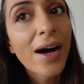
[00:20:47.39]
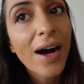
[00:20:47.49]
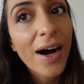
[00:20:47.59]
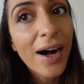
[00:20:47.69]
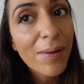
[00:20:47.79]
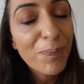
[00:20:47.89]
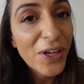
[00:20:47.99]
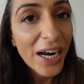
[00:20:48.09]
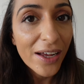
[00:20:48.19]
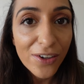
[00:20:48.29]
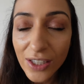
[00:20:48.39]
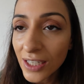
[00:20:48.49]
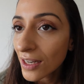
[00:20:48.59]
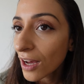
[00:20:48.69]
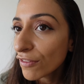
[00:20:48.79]
that I
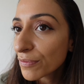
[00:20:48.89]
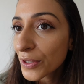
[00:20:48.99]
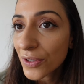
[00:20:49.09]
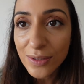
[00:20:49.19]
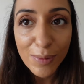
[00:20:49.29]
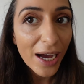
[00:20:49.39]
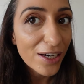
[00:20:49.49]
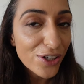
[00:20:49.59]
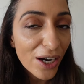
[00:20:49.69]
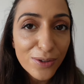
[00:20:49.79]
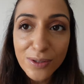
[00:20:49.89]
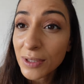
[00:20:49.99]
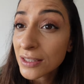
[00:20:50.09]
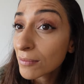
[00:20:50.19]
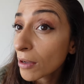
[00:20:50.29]
really love. Because my eyeshadow is amazing.